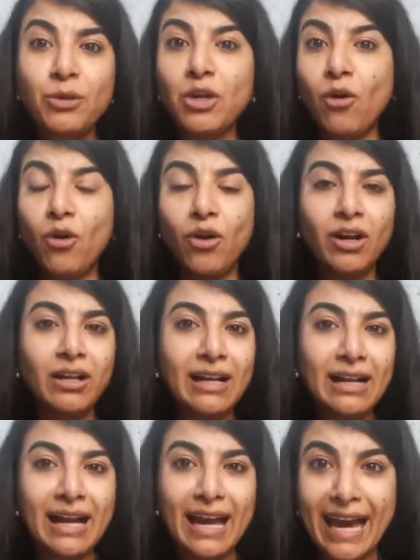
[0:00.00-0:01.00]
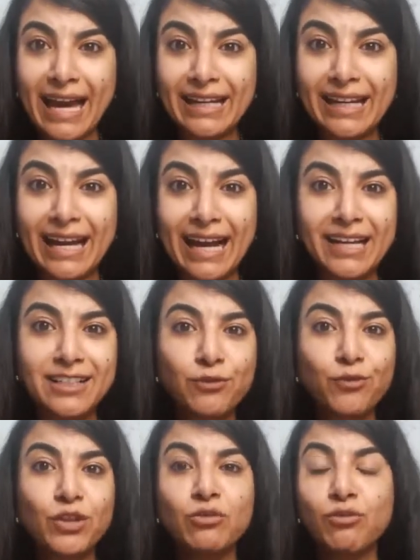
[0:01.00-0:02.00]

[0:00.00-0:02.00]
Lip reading: We all analyze